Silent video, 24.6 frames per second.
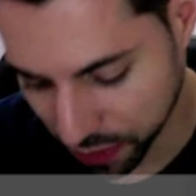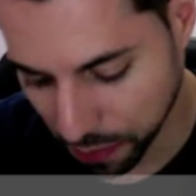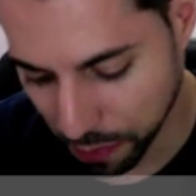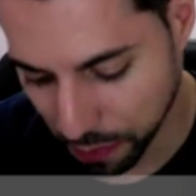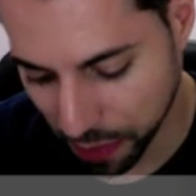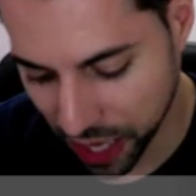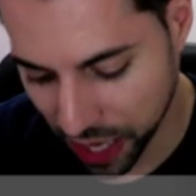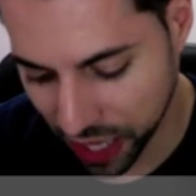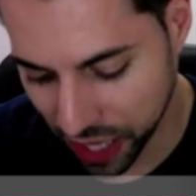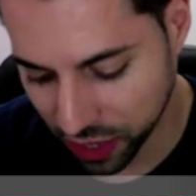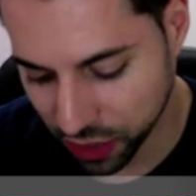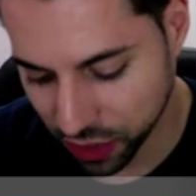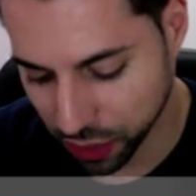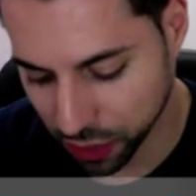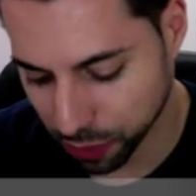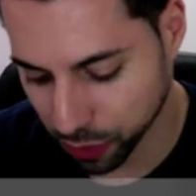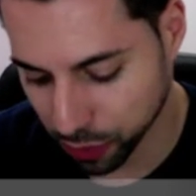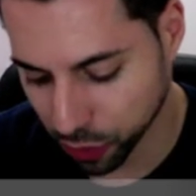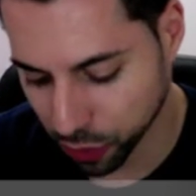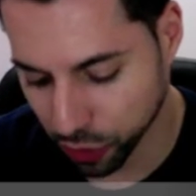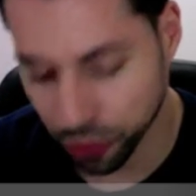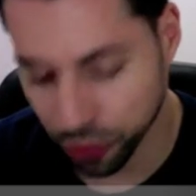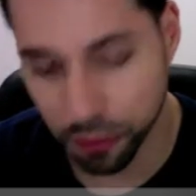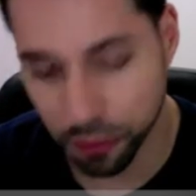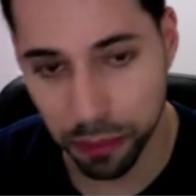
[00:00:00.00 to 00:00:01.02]
made to
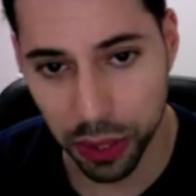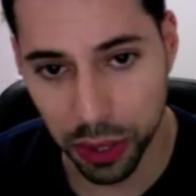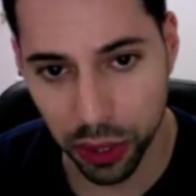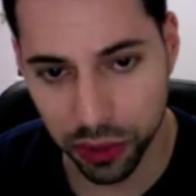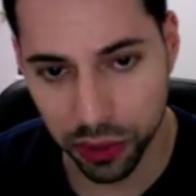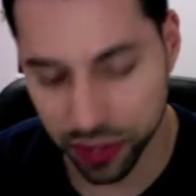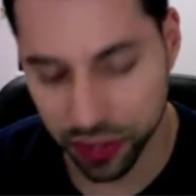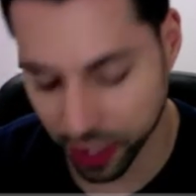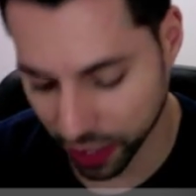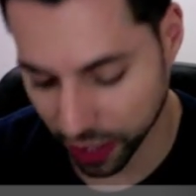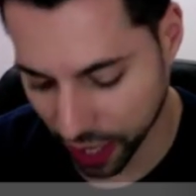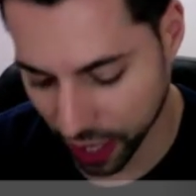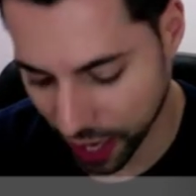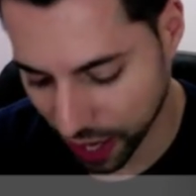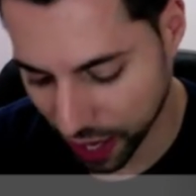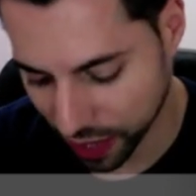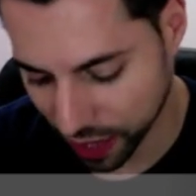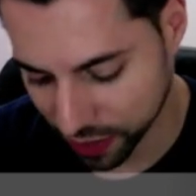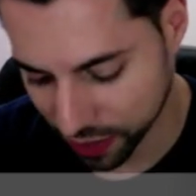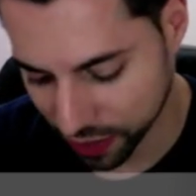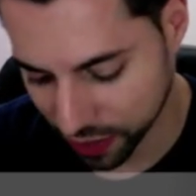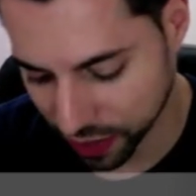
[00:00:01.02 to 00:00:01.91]
move, built to last.